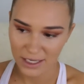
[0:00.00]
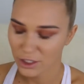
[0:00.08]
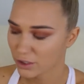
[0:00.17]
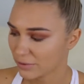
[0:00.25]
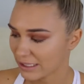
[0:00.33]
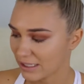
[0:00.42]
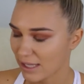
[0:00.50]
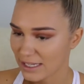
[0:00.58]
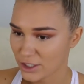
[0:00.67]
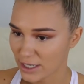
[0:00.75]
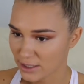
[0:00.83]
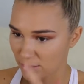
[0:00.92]
I got a really light
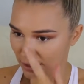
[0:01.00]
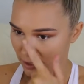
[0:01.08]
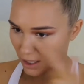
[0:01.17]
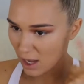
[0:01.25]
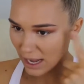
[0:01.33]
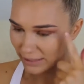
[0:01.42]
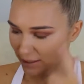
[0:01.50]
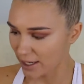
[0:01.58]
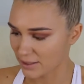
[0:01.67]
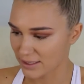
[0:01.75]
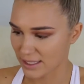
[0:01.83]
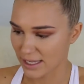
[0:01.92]
shade so I could highlight
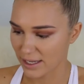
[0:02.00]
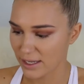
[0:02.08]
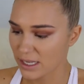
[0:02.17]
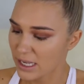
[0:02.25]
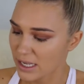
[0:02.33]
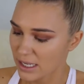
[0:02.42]
under there.